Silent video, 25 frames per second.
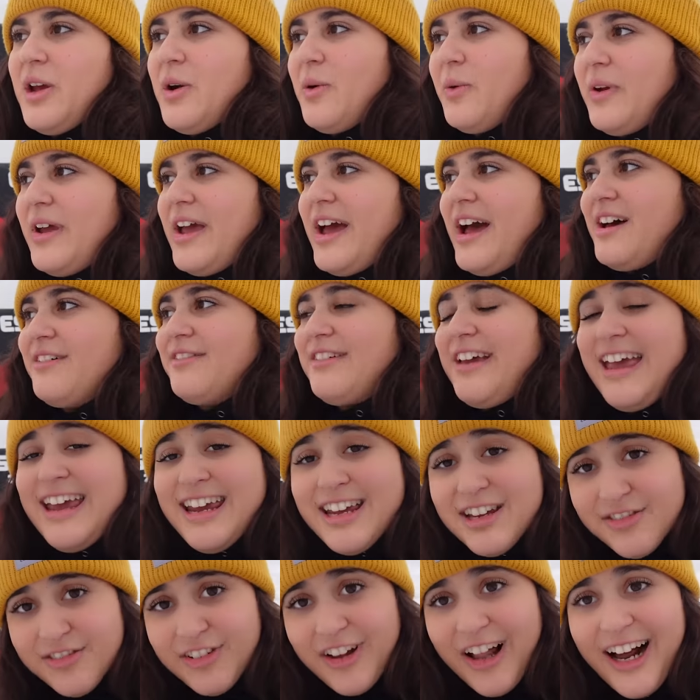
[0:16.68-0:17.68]
We have
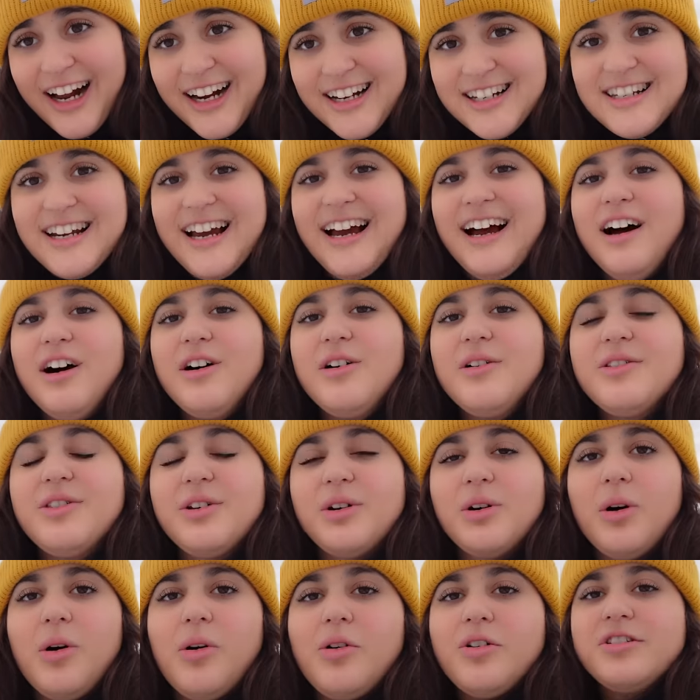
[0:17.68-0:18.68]
8 flags out.
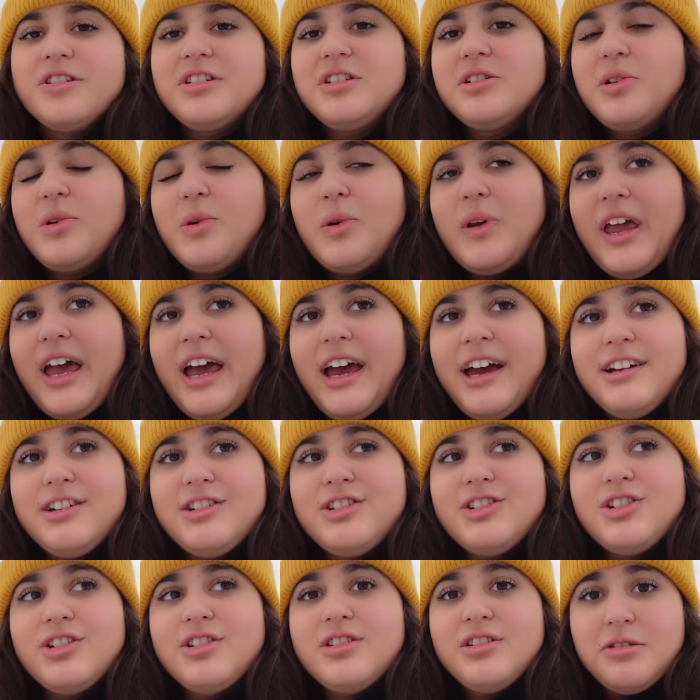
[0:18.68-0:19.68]
The goal is to
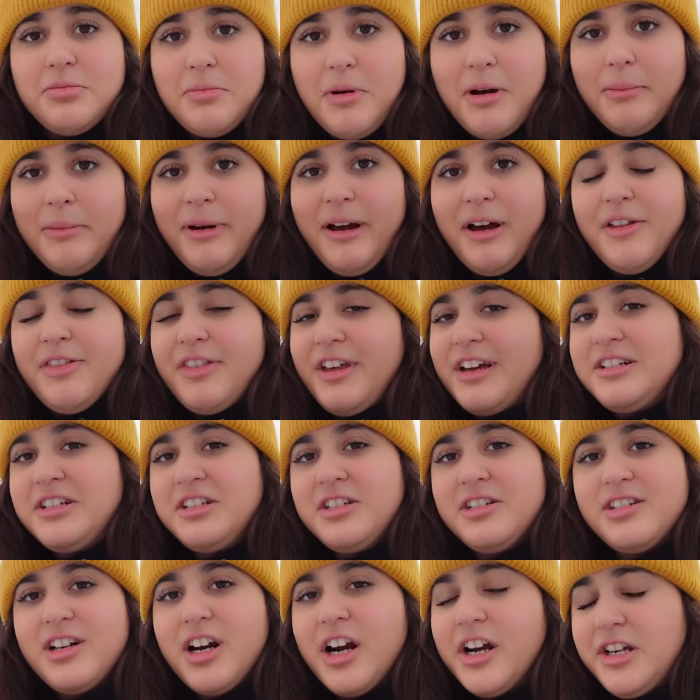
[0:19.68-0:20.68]
catch smallmouth.
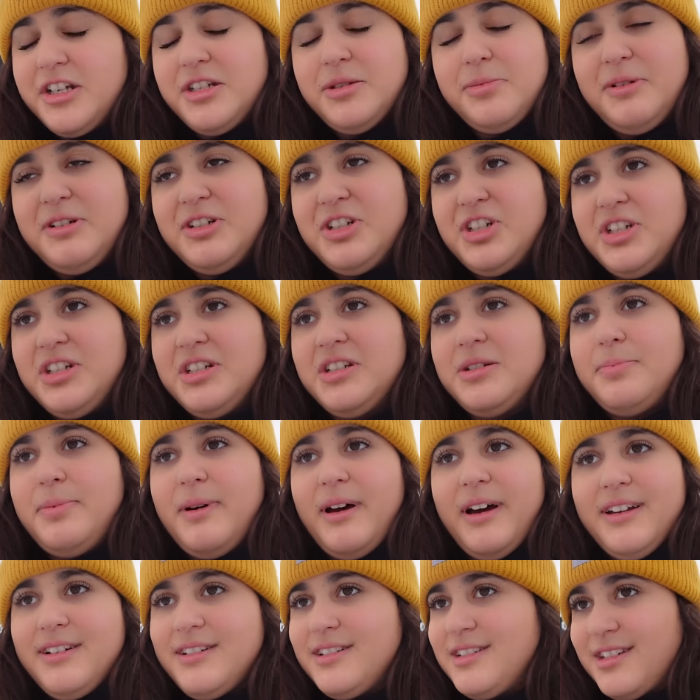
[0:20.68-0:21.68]
That's the target species,
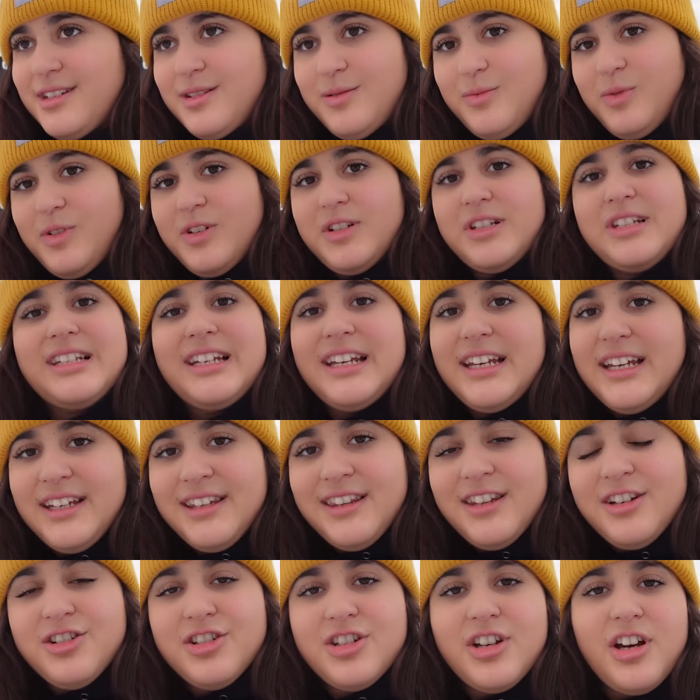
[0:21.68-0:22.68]
but we'll
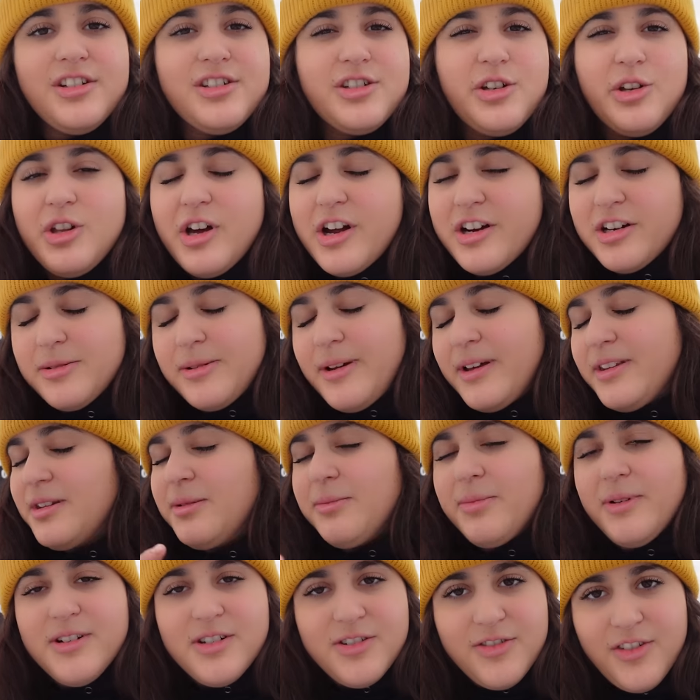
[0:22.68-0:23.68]
see. There's also largemouth and
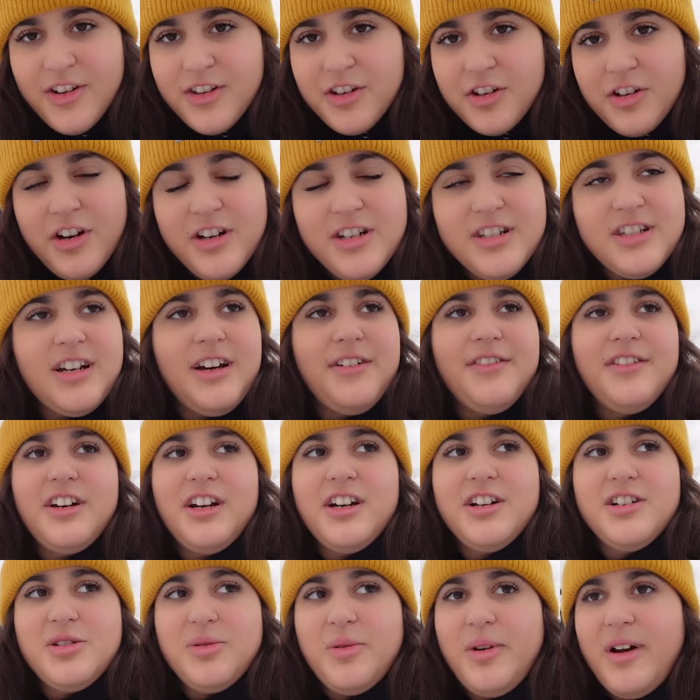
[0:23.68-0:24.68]
a bunch of other great stuff in
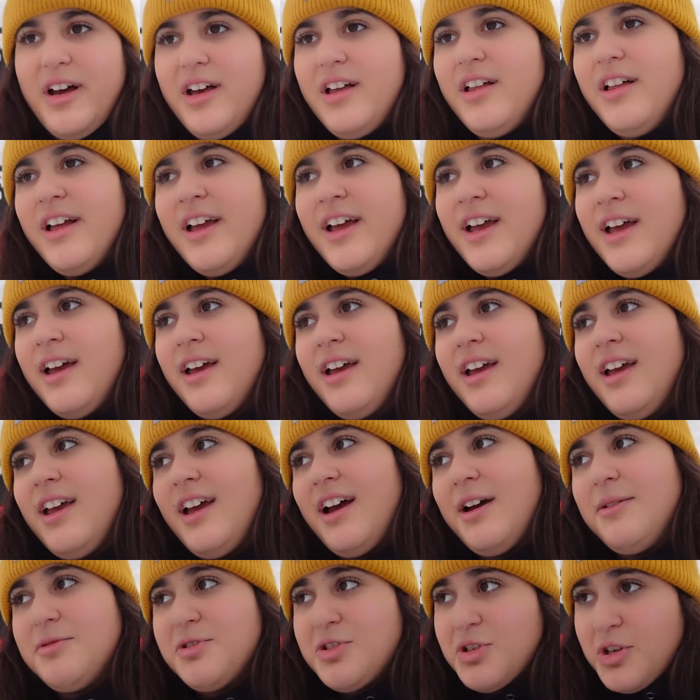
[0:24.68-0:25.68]
here as well.
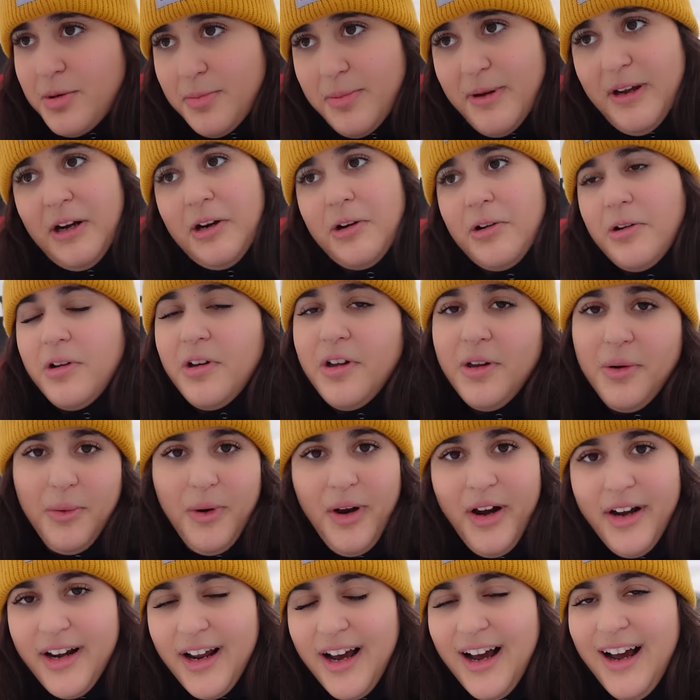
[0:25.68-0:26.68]
I'm sure pickerel and
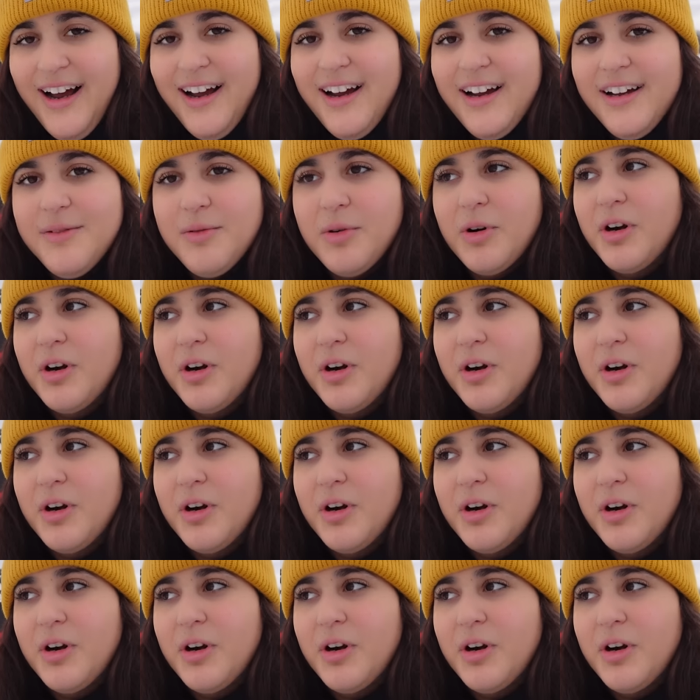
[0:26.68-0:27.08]
whatnot.